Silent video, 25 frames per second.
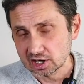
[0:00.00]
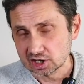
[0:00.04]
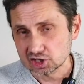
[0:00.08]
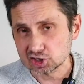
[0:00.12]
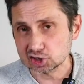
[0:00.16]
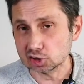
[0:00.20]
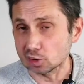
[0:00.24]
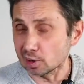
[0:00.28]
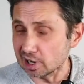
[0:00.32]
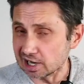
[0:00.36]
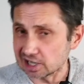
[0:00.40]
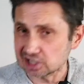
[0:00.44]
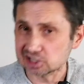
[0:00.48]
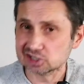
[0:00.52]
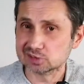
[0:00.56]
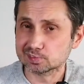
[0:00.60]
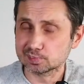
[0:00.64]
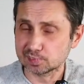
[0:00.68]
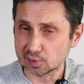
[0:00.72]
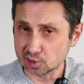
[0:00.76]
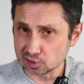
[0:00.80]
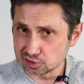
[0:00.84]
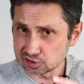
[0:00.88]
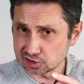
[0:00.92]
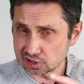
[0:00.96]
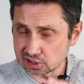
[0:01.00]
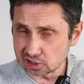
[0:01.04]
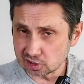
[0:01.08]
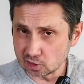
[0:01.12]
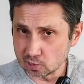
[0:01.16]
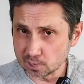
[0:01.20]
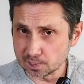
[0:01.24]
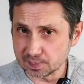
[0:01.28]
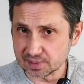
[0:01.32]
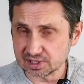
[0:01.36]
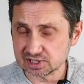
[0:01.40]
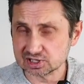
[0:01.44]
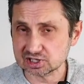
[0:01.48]
So exposure
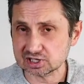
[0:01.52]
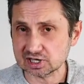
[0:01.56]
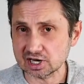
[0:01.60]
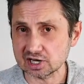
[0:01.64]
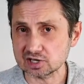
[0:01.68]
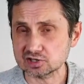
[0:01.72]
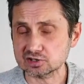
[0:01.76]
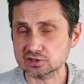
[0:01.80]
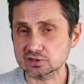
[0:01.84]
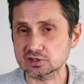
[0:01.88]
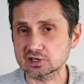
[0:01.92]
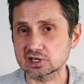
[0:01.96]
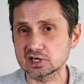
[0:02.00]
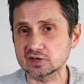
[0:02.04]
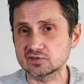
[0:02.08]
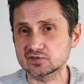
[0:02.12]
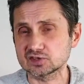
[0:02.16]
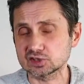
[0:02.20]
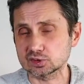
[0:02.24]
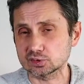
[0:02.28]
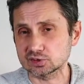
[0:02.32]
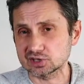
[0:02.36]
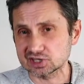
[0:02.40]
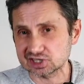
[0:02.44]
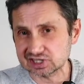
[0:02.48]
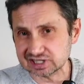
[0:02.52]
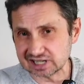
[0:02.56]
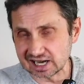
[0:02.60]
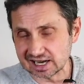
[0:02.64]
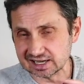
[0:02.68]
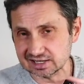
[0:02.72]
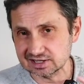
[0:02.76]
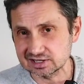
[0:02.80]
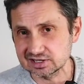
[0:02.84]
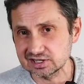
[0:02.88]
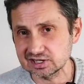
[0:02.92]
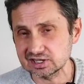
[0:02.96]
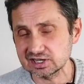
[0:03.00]
compensation gives you this
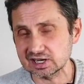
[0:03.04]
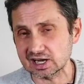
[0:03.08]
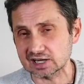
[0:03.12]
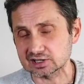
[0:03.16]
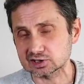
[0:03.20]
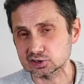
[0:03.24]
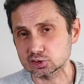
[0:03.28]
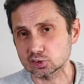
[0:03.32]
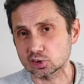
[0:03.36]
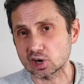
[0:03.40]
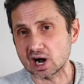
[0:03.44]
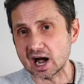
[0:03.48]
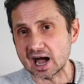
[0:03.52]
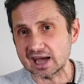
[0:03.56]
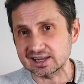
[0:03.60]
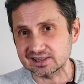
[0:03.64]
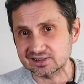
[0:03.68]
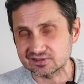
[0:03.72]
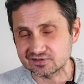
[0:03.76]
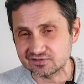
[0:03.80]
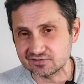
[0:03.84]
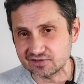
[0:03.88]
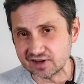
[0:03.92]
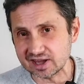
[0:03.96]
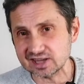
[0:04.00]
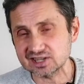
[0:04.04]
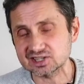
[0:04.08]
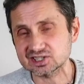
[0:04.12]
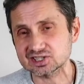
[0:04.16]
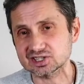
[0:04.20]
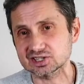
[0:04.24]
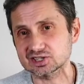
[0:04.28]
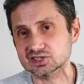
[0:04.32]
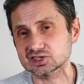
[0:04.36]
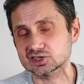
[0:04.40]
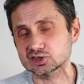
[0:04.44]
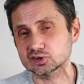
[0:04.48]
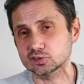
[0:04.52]
idea to hide
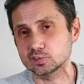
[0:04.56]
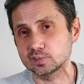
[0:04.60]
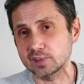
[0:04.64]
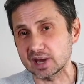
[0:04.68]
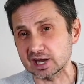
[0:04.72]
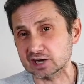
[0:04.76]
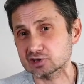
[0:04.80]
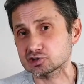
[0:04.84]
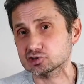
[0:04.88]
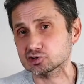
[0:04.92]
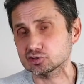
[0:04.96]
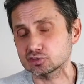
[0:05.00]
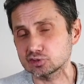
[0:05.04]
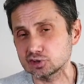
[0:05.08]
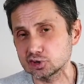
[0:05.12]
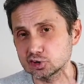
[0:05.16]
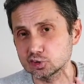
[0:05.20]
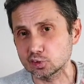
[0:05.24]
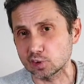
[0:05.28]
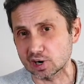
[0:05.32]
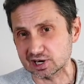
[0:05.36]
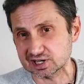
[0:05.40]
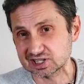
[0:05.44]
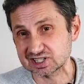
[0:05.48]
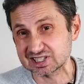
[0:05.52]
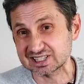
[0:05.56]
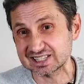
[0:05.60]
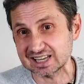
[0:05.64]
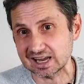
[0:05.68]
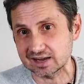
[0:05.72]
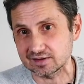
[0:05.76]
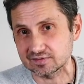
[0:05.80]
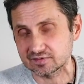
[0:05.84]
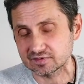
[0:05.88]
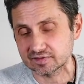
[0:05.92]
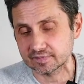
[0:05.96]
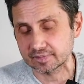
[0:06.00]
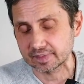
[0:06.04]
faces to make sure you are
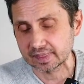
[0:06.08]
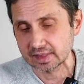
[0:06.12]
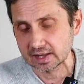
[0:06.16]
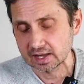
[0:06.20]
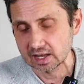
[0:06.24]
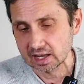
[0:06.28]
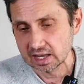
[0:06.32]
safe.